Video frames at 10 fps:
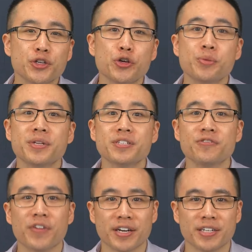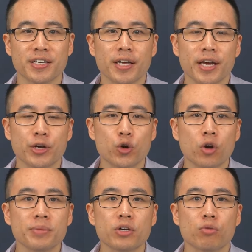a human is infected, it
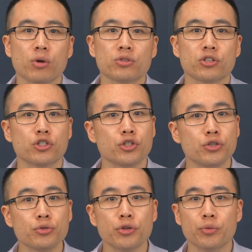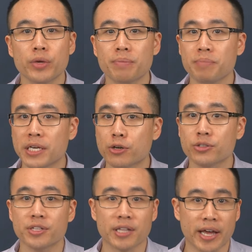normally grows to 2 to 3
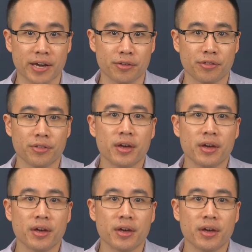meters in length,